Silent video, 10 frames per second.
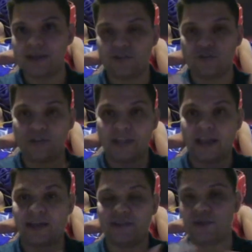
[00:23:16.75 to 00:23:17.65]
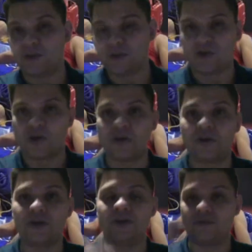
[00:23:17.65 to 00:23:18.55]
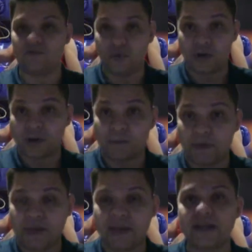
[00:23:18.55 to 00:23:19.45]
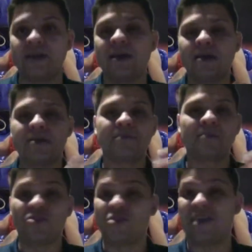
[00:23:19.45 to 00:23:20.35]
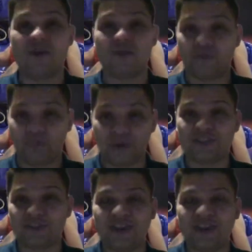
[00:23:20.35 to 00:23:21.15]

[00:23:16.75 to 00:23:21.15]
your dad, you're a daughter, you're competing, you have all the pressure there